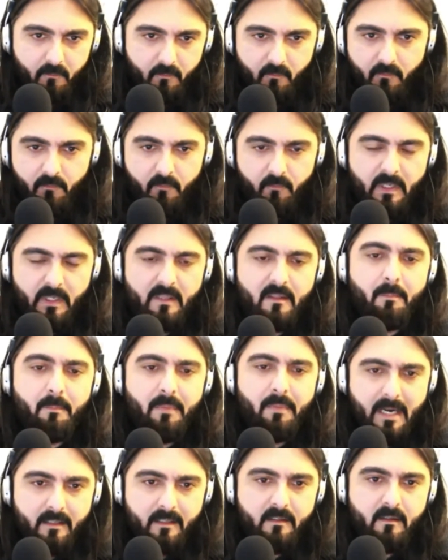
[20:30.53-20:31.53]
in the
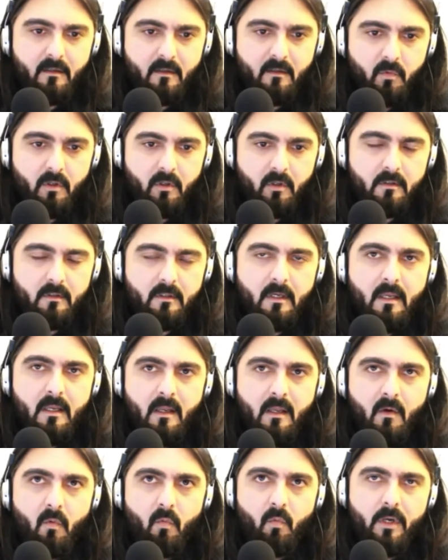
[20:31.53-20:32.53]
practical world
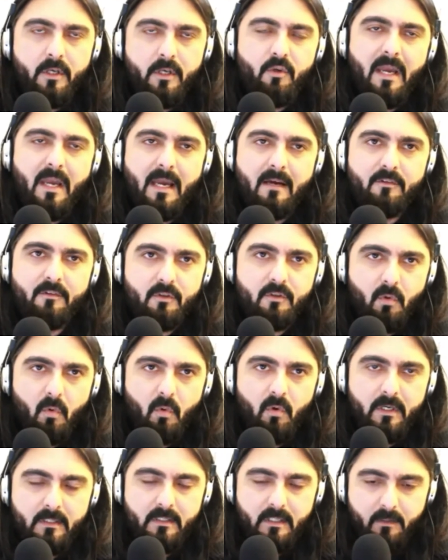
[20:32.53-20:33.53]
when you have a
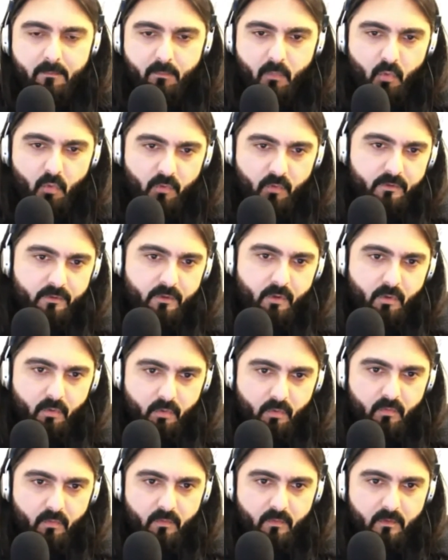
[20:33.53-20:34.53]
story that moves
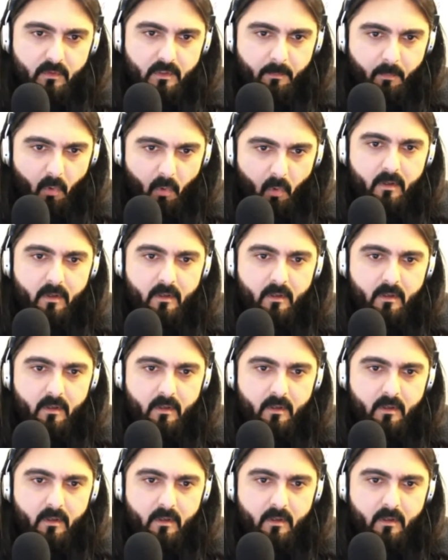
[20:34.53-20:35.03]
through the board?